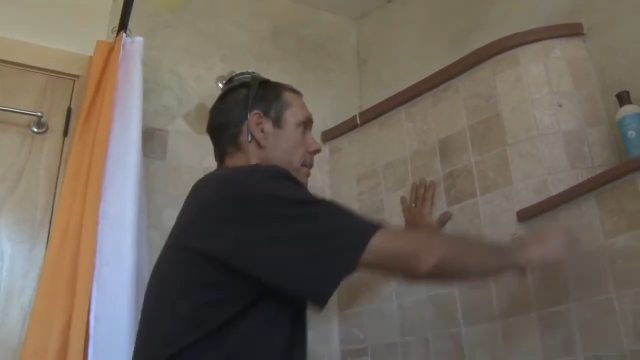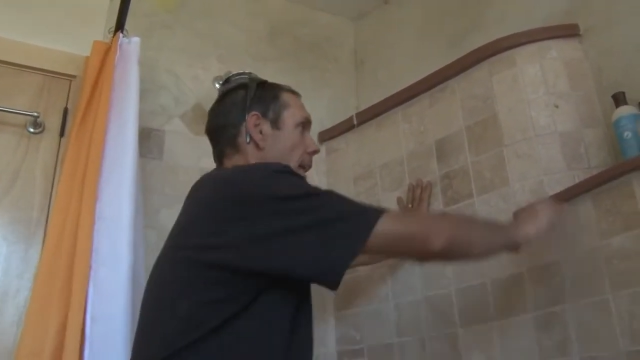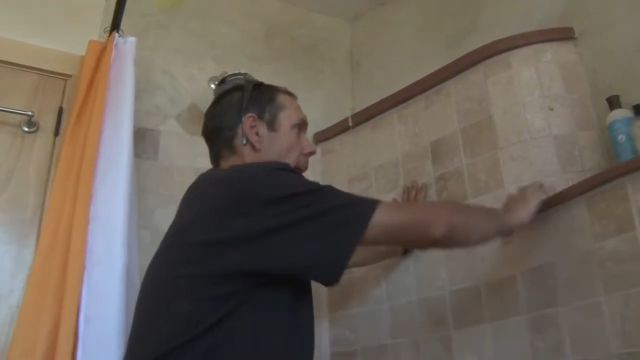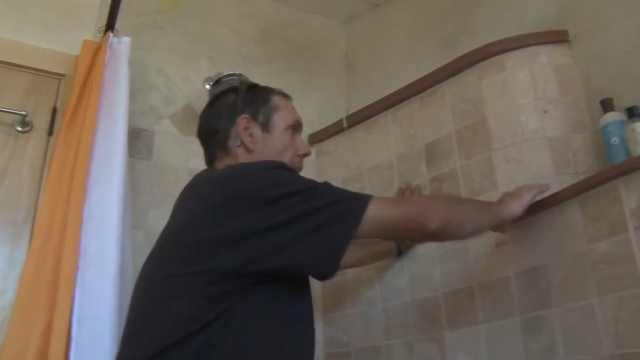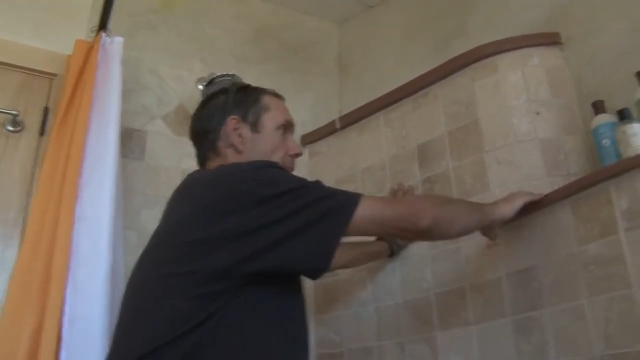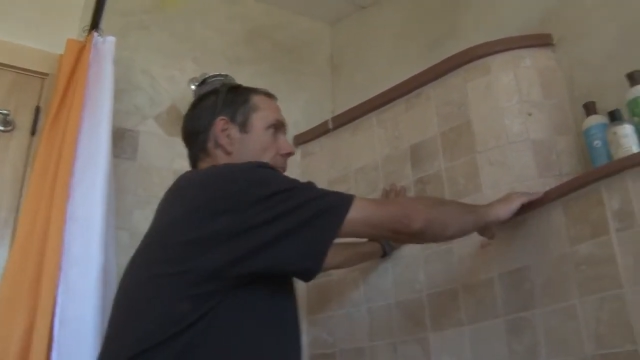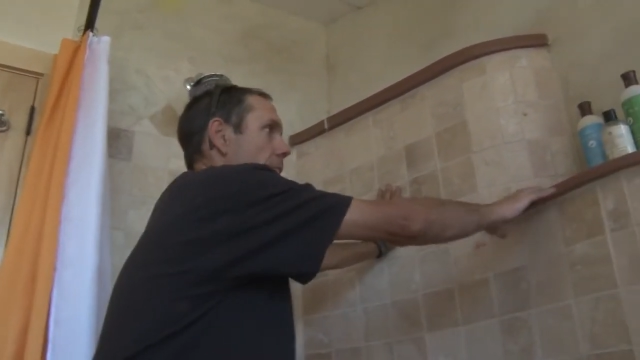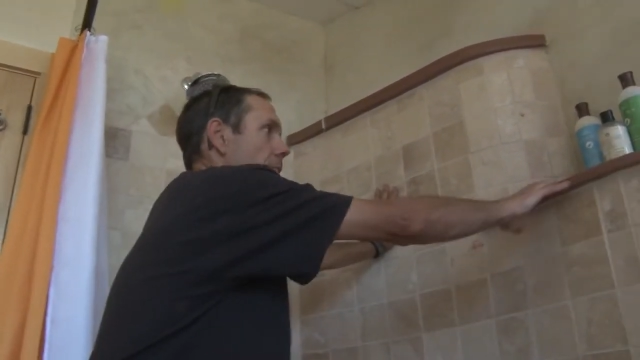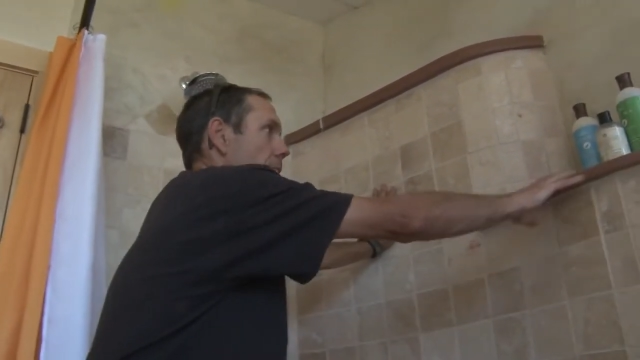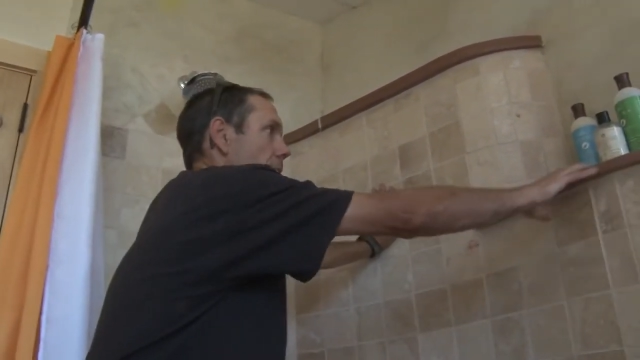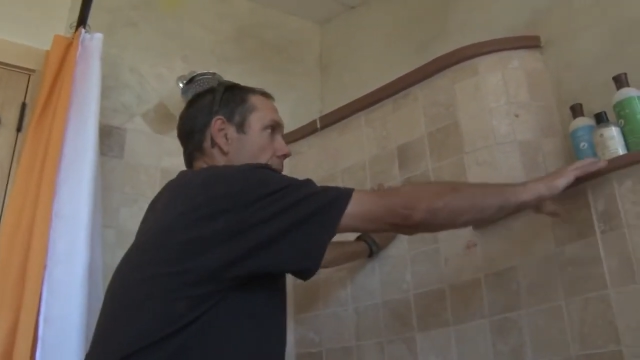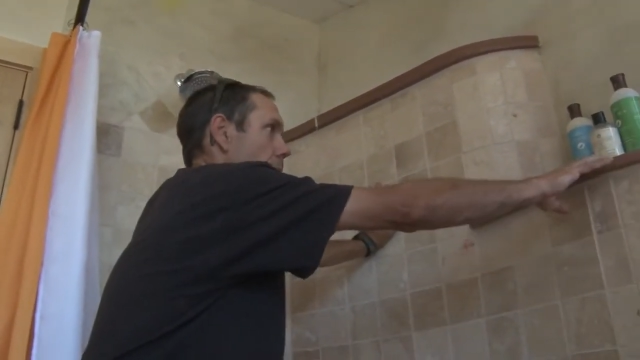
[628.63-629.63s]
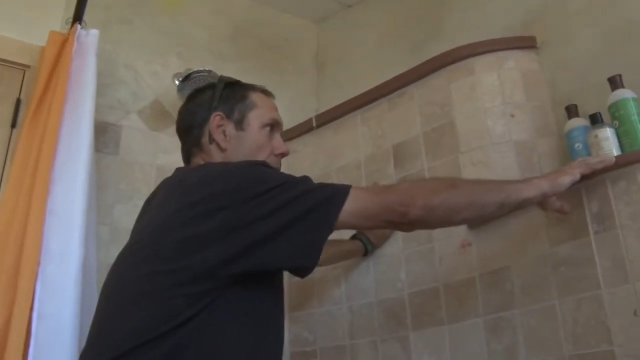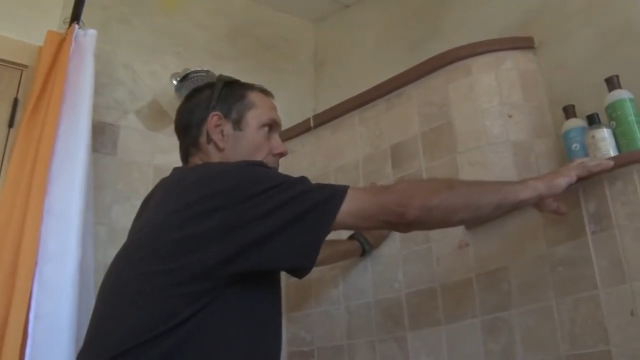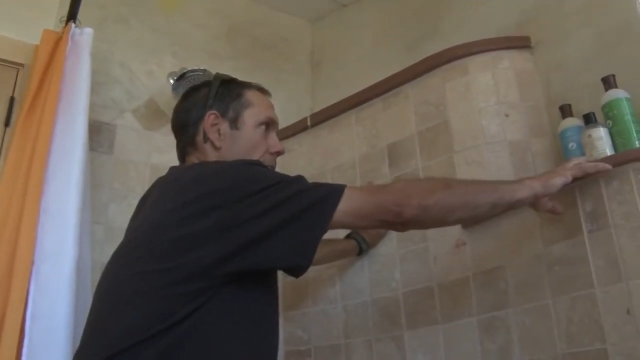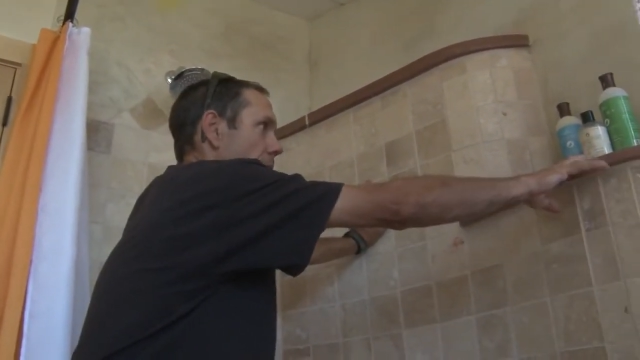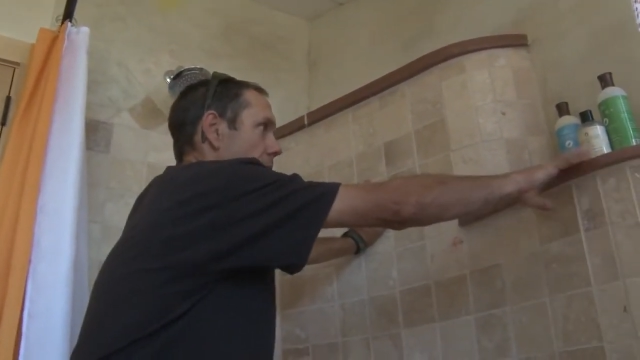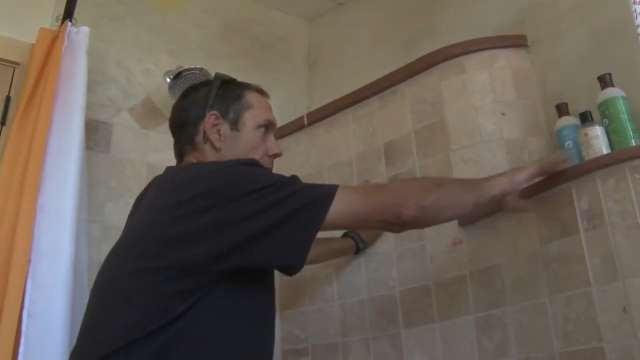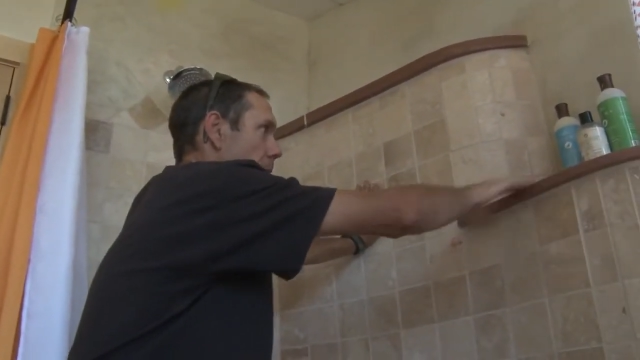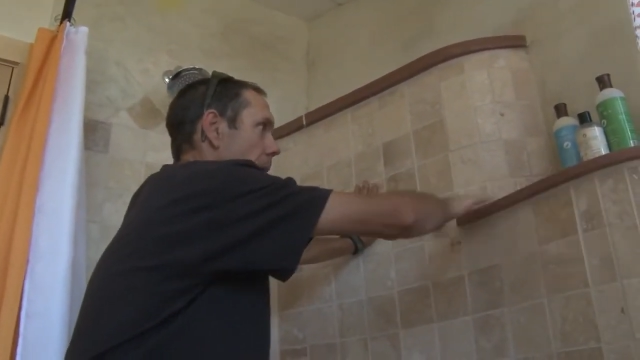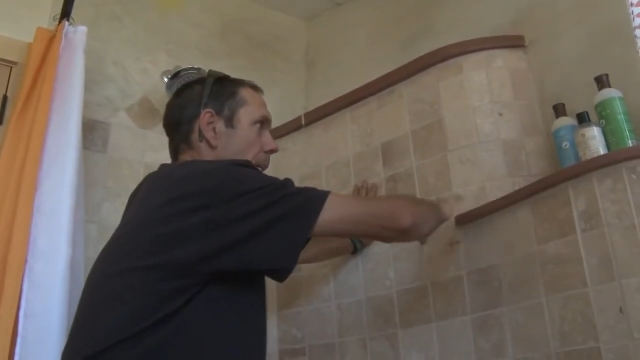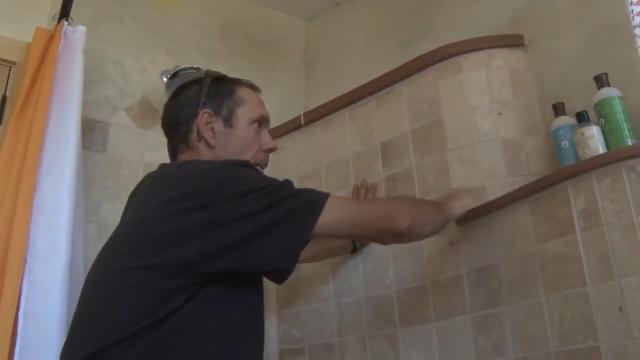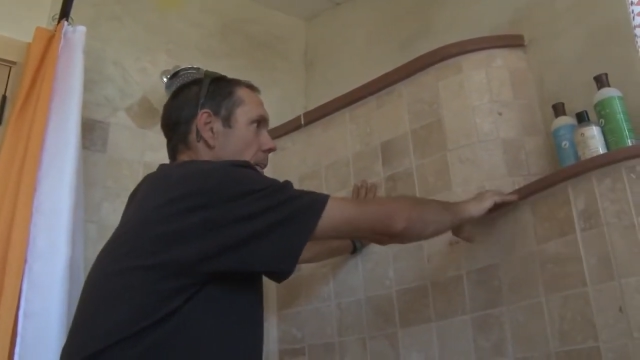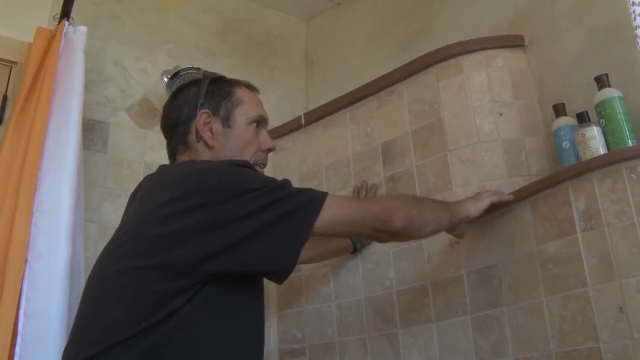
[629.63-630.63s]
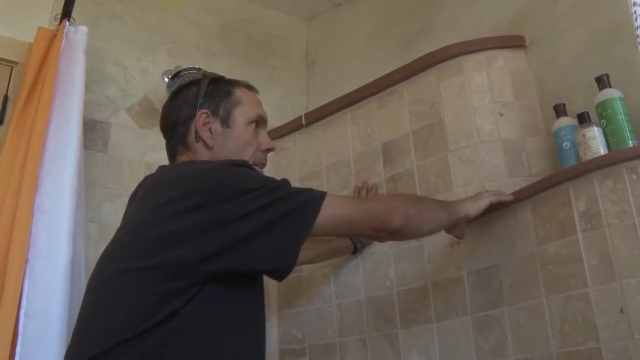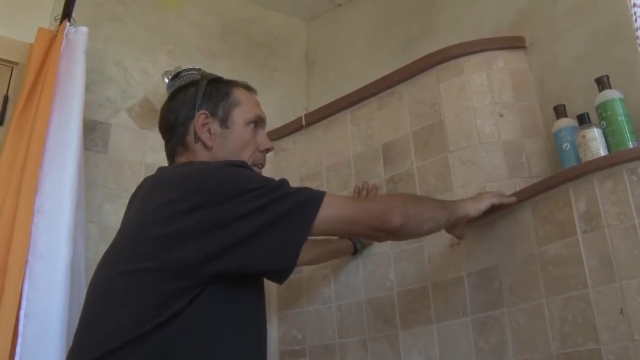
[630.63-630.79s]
that was given to me.